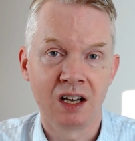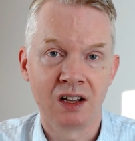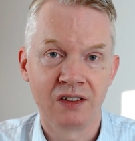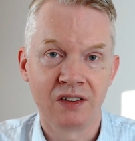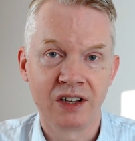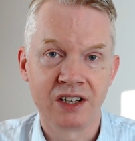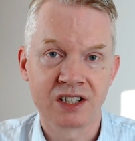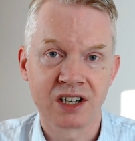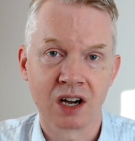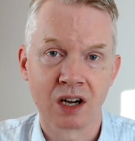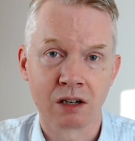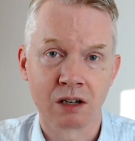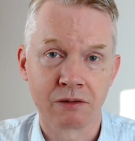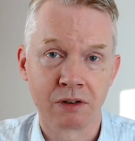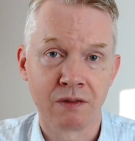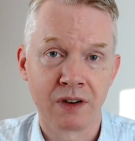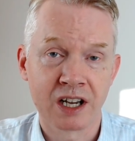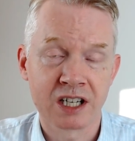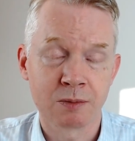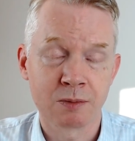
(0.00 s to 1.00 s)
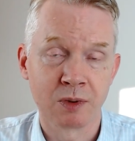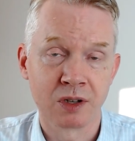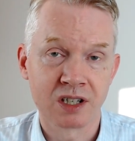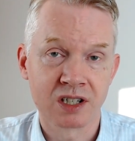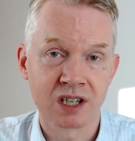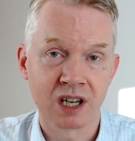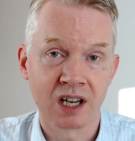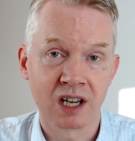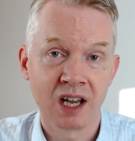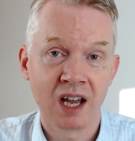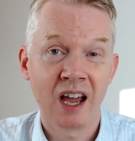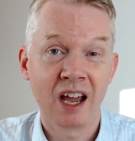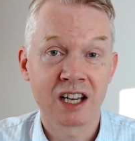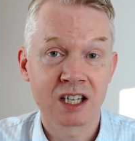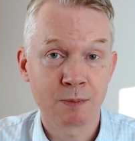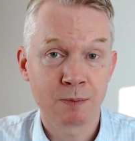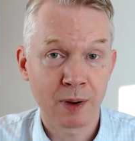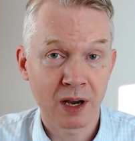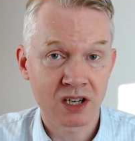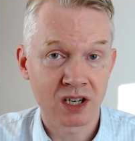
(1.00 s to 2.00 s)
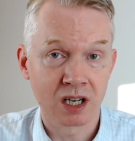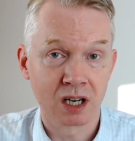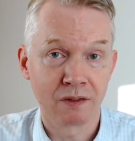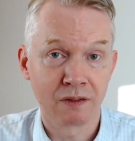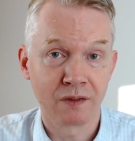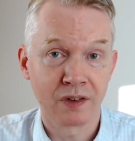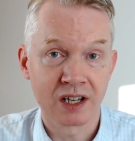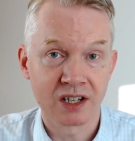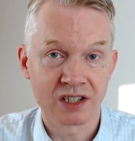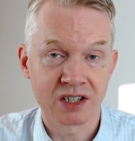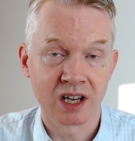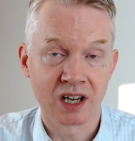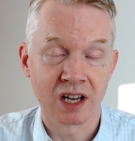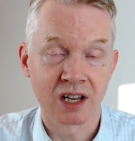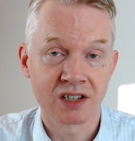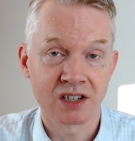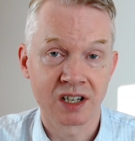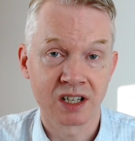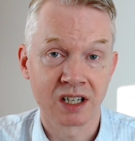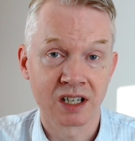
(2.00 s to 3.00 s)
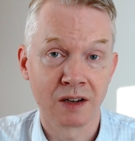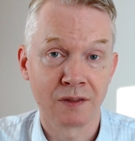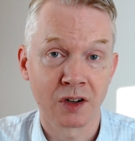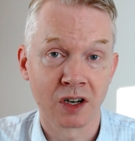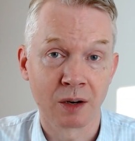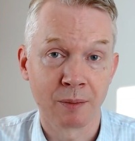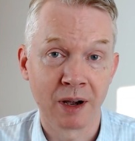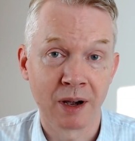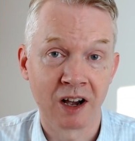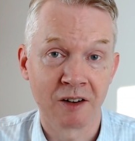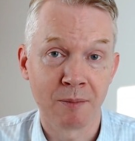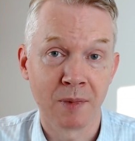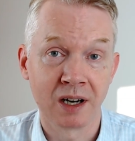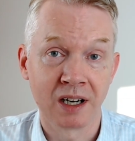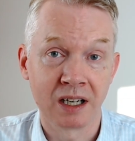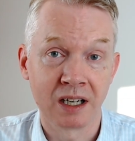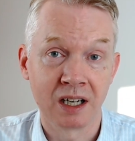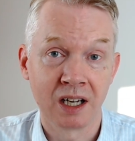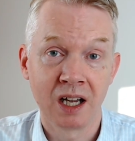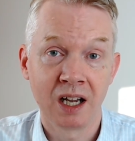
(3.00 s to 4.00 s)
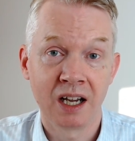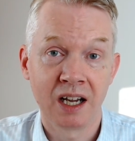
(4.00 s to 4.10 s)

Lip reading: these kind of investments, especially if it's a significant amount of money